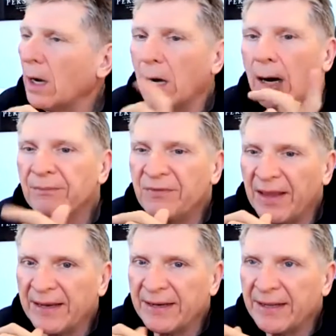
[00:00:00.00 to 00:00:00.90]

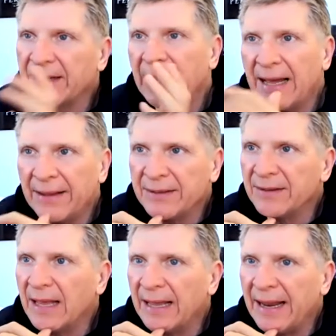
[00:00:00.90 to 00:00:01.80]
updated it on
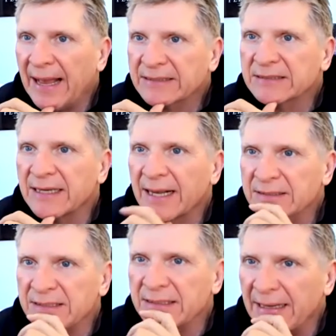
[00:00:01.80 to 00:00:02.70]
X and
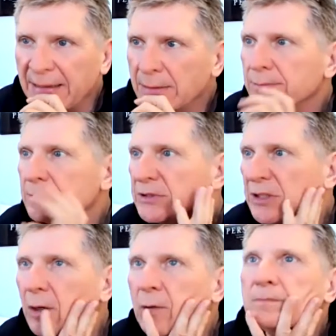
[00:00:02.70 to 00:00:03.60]
X a date."
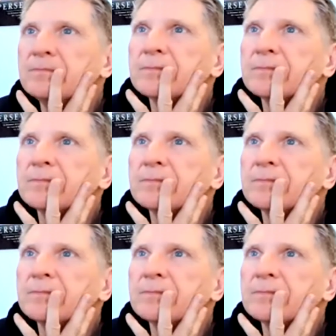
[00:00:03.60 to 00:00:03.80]
So,